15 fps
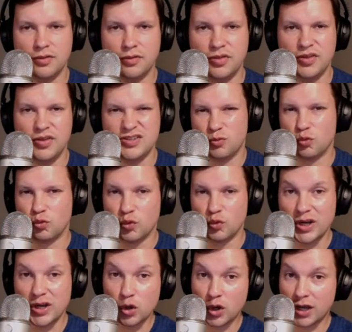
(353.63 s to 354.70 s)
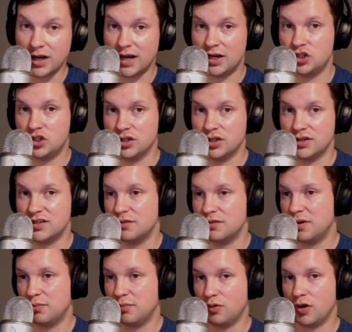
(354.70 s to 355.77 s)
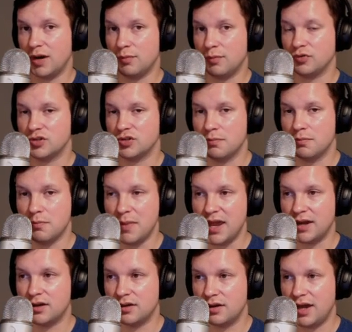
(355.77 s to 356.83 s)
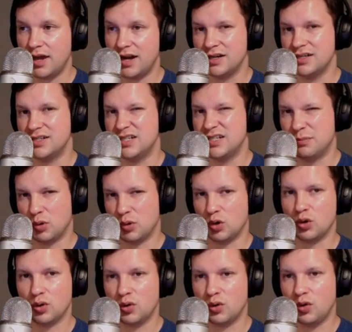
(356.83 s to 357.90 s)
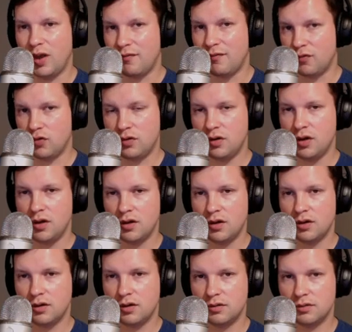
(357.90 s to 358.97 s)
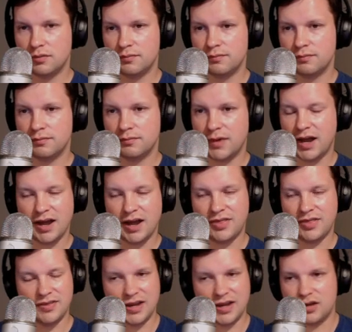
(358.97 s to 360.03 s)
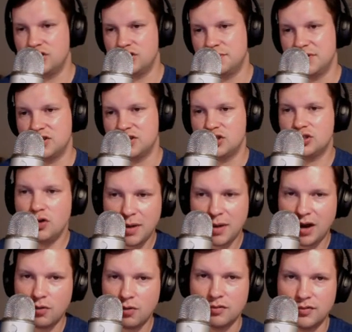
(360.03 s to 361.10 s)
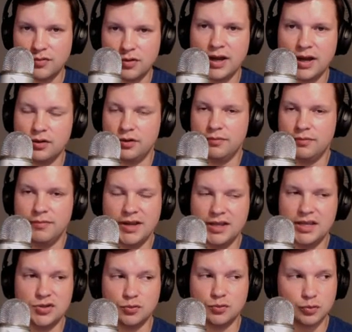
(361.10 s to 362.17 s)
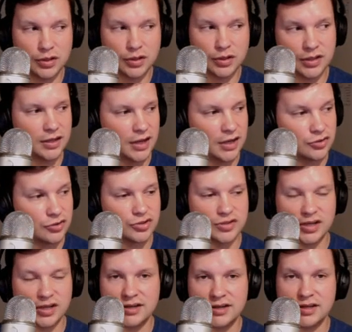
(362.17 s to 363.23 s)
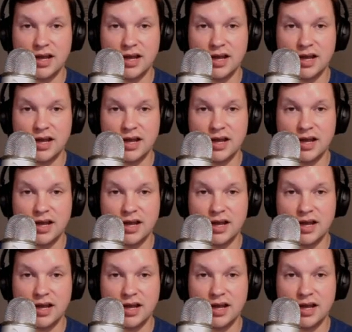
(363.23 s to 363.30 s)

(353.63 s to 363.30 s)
these real connections that people are able to make at a deeper level. I think that could just be so powerful. I don't know. It's a really interesting idea.